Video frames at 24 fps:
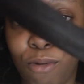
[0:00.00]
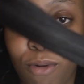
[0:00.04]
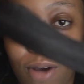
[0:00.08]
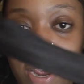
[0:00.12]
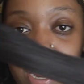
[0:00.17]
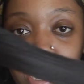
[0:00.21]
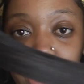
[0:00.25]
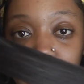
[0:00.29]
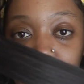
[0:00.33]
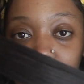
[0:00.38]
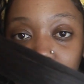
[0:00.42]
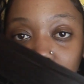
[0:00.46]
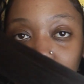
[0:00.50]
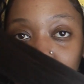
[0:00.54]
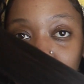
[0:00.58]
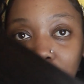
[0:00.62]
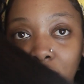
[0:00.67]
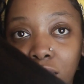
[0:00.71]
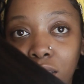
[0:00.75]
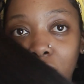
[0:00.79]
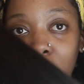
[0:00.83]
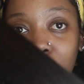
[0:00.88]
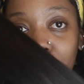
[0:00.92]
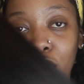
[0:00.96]
to wear it in
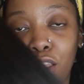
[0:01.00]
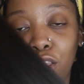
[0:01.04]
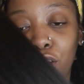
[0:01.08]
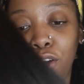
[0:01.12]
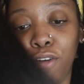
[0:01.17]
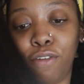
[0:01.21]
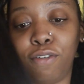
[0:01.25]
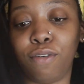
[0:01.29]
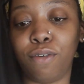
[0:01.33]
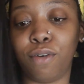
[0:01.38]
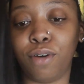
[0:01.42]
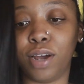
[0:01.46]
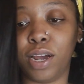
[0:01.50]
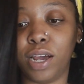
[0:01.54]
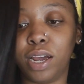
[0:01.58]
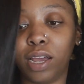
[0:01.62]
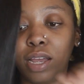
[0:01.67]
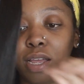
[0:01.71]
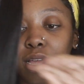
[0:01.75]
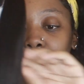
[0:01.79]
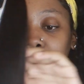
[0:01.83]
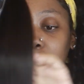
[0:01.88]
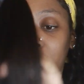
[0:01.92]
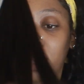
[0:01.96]
this color for
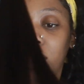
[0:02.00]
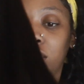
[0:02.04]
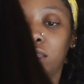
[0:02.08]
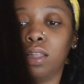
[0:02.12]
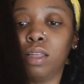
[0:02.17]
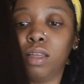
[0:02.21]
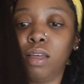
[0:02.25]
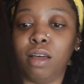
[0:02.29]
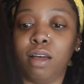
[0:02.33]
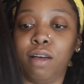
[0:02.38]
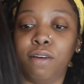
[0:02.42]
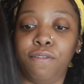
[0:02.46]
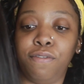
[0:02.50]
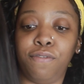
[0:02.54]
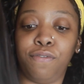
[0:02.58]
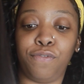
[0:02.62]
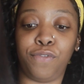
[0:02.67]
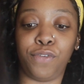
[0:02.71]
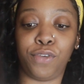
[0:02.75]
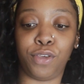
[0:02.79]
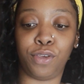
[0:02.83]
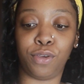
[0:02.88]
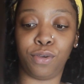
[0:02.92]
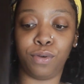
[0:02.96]
a
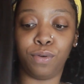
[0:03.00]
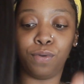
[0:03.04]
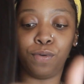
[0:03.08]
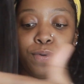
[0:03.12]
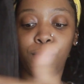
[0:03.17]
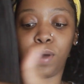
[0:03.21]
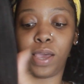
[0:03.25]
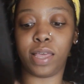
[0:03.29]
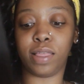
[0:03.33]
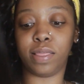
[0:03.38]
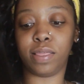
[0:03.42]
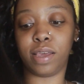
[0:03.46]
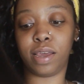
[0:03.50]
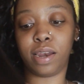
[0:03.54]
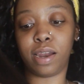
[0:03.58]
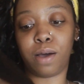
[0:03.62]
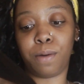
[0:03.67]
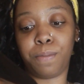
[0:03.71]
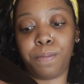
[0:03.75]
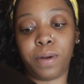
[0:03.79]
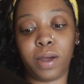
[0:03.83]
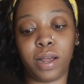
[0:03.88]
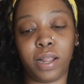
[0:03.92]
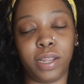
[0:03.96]
few, and then
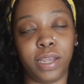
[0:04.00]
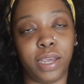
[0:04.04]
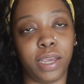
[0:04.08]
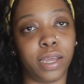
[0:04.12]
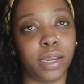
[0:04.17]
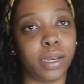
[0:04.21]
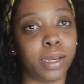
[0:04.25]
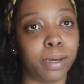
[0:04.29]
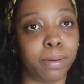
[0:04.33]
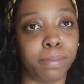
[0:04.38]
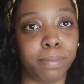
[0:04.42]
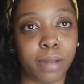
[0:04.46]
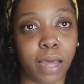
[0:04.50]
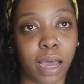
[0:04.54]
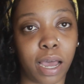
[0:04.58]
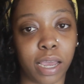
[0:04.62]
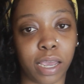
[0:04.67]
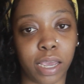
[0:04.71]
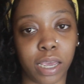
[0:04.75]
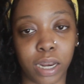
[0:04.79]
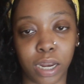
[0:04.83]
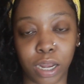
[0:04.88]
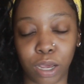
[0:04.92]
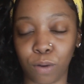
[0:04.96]
I'll probably end up
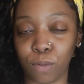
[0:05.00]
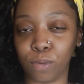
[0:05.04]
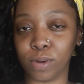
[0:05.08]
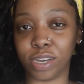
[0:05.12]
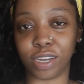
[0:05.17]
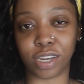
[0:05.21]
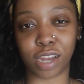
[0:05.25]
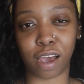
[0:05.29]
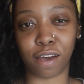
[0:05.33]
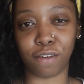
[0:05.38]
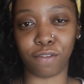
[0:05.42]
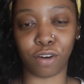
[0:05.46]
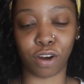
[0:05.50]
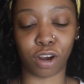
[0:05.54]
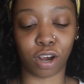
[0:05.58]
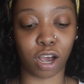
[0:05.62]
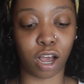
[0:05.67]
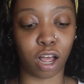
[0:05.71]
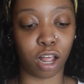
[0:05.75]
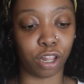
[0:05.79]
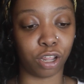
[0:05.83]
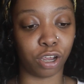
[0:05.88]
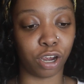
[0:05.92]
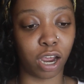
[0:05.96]
dyeing it whichever
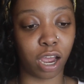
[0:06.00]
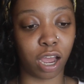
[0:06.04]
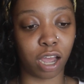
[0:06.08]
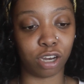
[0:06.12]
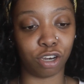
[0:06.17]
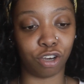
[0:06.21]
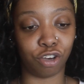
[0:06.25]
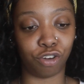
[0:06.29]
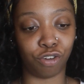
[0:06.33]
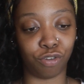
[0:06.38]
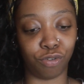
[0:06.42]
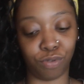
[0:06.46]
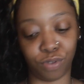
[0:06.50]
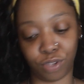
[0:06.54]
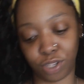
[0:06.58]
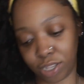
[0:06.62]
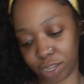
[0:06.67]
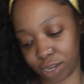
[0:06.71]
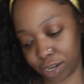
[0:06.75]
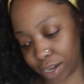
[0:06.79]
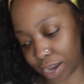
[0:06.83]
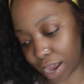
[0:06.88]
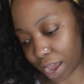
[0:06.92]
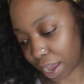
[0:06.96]
color I choose
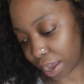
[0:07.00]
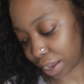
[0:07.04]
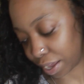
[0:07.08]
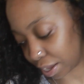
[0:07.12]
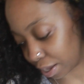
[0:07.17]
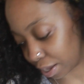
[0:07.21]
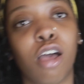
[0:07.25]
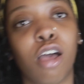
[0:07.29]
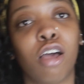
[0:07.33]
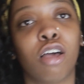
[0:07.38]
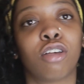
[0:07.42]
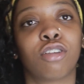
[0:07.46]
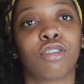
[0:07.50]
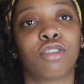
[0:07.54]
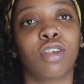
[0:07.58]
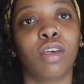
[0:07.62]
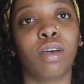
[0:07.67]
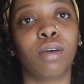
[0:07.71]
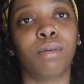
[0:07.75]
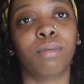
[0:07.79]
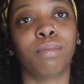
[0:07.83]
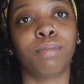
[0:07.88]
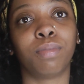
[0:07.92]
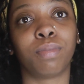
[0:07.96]
to dye
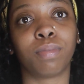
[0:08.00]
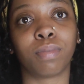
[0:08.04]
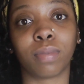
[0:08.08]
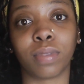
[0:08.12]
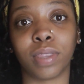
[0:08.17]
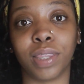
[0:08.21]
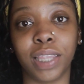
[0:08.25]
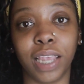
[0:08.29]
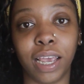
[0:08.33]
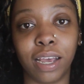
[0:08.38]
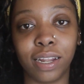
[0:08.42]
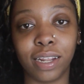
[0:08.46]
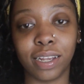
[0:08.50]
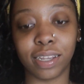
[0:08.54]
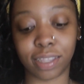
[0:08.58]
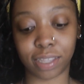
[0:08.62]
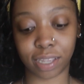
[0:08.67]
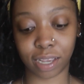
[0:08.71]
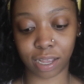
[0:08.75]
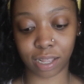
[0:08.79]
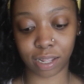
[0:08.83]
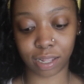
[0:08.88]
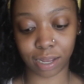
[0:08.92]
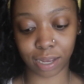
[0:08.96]
So now let's
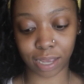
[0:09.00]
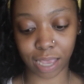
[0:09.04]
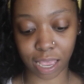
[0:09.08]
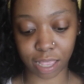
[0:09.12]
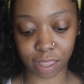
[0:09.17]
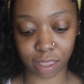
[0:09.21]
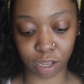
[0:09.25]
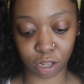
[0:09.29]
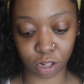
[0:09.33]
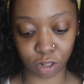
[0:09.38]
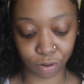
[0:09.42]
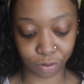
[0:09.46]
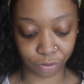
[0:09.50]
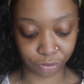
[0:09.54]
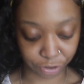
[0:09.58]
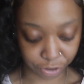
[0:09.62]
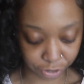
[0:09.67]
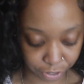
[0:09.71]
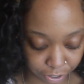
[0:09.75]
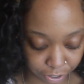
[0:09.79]
take a look at the closure.